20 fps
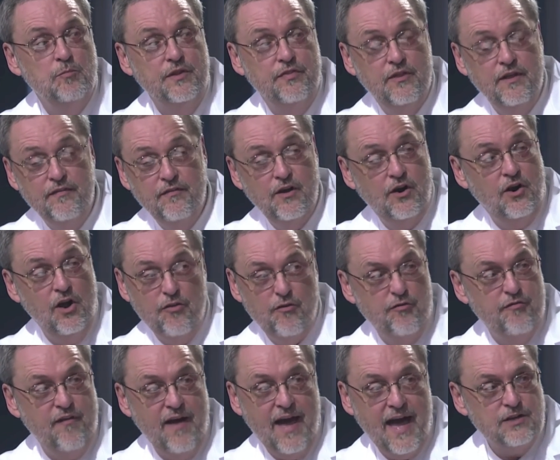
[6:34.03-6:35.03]
But then there are
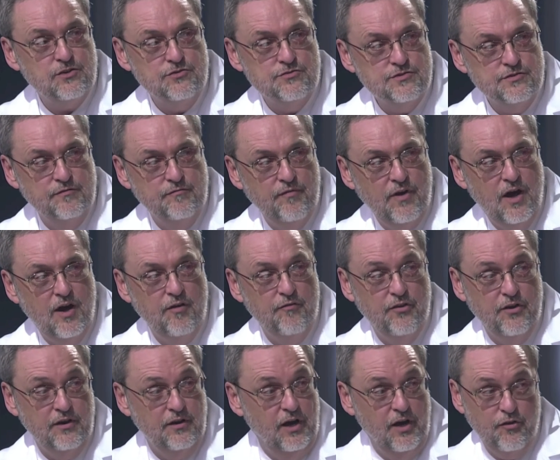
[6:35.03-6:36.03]
other factors
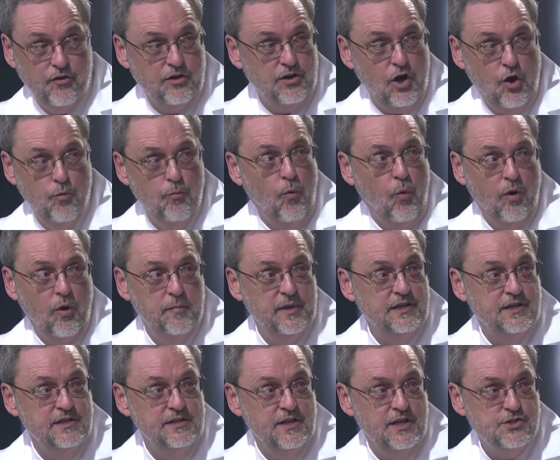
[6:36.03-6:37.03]
involved. There are other
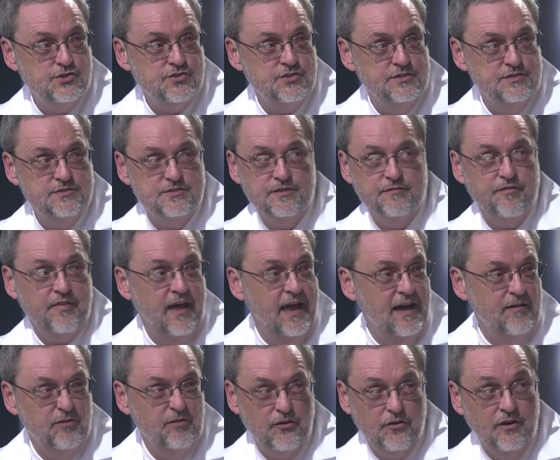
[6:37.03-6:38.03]
comorbid conditions. If they
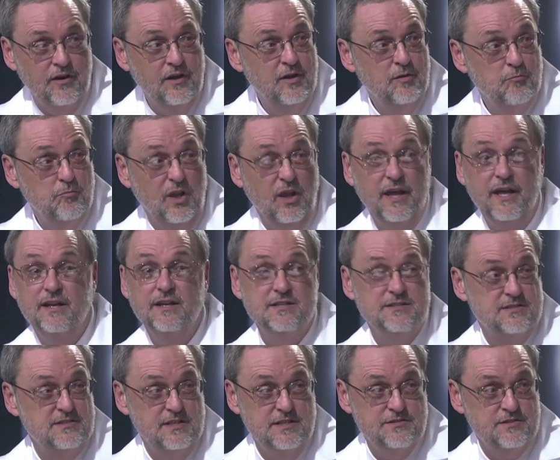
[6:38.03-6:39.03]
have other
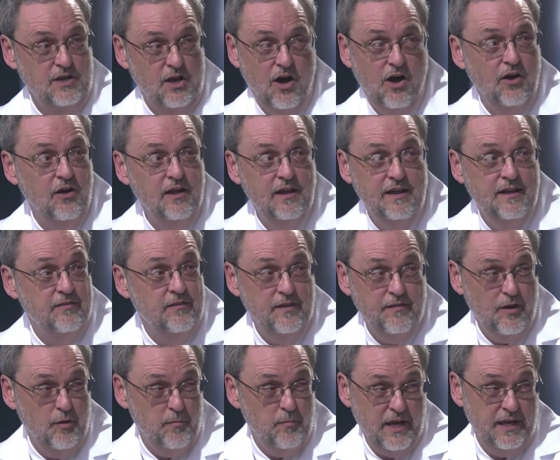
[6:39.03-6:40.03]
malignancies and all,
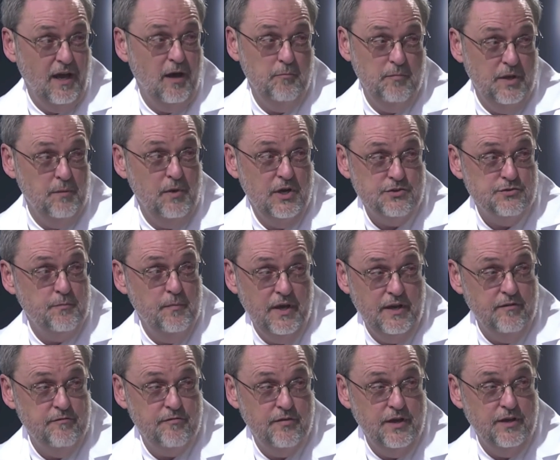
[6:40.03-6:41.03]
then there may not be much
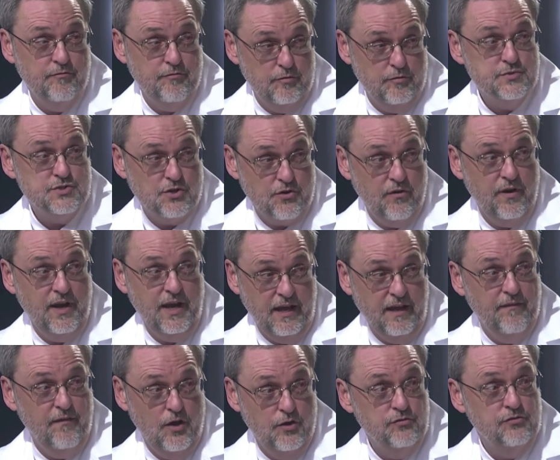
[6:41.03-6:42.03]
benefit from screening
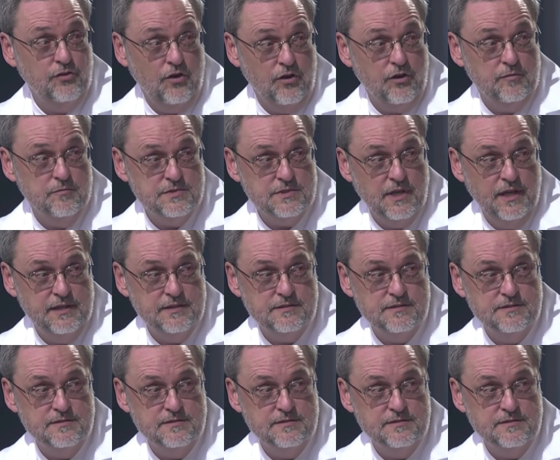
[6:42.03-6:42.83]
in those circumstances.